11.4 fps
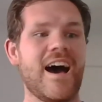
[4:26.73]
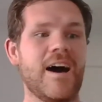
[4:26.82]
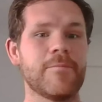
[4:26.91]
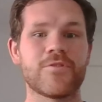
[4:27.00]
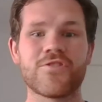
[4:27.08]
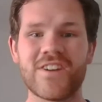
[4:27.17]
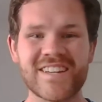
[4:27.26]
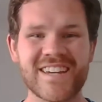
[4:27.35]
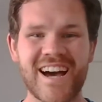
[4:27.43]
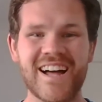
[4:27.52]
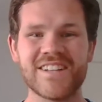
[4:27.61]
credit
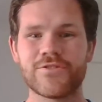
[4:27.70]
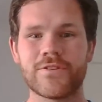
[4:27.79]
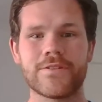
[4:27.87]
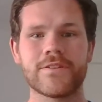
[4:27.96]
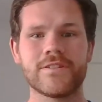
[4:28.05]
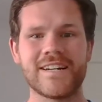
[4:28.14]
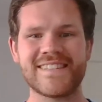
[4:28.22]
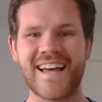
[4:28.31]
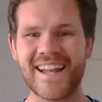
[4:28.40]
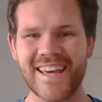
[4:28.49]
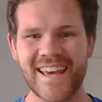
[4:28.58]
cards or anything like
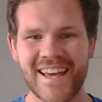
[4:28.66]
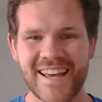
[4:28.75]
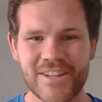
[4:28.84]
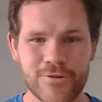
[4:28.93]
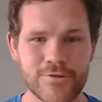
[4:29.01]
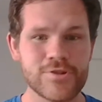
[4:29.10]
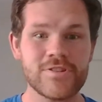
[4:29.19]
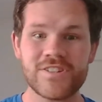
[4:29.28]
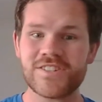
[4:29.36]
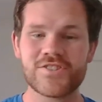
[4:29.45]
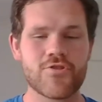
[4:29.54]
that, you should
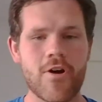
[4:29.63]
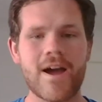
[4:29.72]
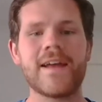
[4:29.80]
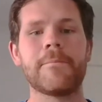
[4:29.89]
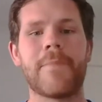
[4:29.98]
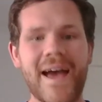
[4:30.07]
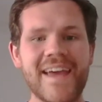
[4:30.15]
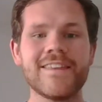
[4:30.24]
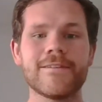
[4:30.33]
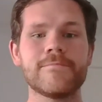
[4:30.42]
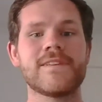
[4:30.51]
just try and pay
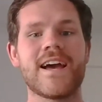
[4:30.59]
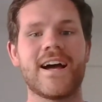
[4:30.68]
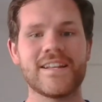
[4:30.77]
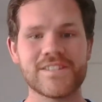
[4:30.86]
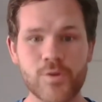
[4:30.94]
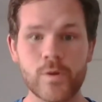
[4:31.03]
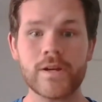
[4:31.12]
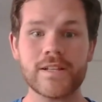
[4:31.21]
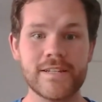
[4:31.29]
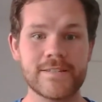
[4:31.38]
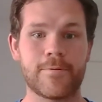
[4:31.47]
them down as
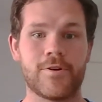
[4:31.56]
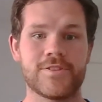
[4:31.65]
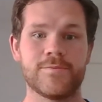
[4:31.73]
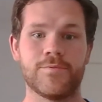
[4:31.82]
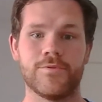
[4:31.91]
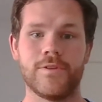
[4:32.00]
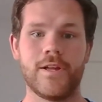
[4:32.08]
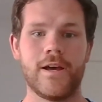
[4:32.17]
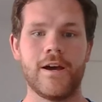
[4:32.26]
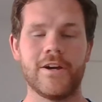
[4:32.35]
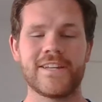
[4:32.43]
quickly as possible,
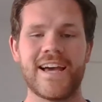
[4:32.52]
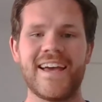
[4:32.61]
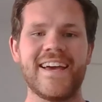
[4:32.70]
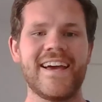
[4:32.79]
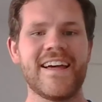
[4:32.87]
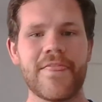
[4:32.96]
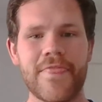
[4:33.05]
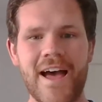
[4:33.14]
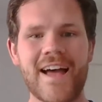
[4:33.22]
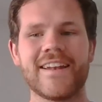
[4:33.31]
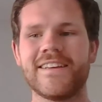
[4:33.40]
okay?
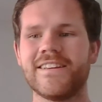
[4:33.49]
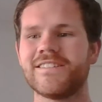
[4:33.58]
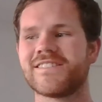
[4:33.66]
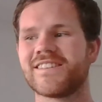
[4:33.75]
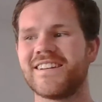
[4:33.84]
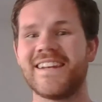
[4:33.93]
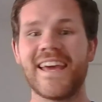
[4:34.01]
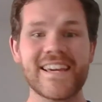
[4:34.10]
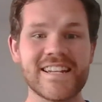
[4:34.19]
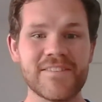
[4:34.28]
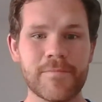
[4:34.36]
That is
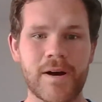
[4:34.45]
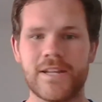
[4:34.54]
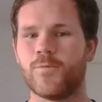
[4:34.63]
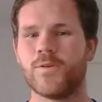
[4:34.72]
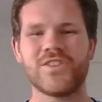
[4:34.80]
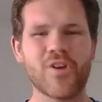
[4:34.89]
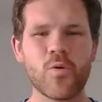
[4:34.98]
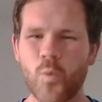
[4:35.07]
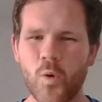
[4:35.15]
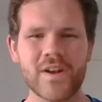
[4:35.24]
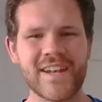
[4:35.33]
negative money. We don't
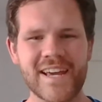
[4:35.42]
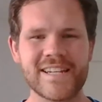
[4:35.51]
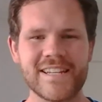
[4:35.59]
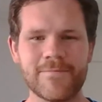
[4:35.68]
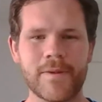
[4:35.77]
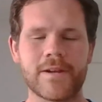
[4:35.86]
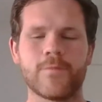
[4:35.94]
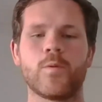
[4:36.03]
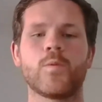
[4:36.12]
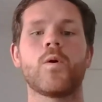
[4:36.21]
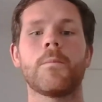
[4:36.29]
want negative money.
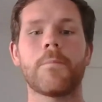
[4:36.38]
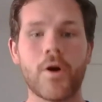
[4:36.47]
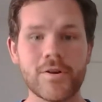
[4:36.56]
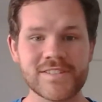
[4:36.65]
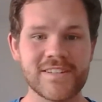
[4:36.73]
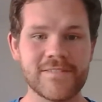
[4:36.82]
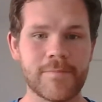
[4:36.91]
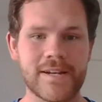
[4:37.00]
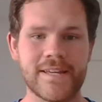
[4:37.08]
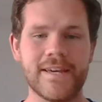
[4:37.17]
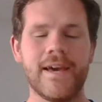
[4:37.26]
We want positive
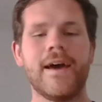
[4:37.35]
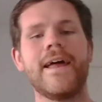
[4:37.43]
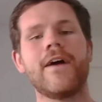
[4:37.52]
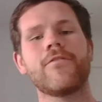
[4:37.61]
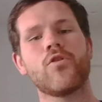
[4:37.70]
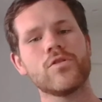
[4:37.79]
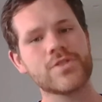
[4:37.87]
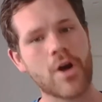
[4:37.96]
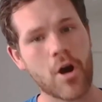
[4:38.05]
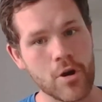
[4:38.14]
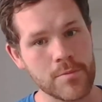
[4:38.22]
money. Now, of course,
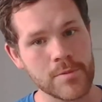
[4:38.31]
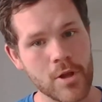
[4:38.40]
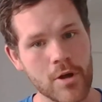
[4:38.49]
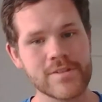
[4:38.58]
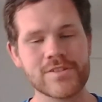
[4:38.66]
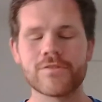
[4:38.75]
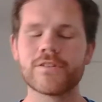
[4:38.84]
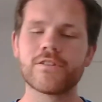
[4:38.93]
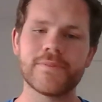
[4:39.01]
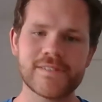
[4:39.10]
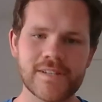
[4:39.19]
home loans are a
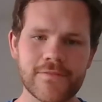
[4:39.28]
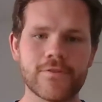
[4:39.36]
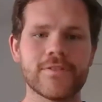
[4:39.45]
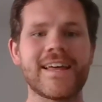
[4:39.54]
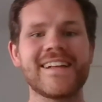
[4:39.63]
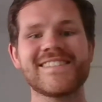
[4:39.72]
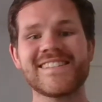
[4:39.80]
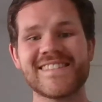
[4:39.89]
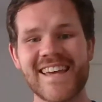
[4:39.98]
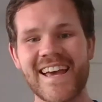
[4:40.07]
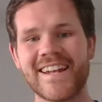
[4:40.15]
little bit different. That's a
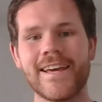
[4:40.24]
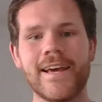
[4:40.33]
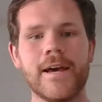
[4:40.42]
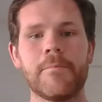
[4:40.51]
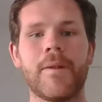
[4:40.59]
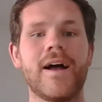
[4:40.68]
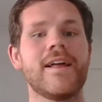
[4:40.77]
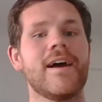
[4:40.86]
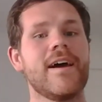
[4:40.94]
debt, but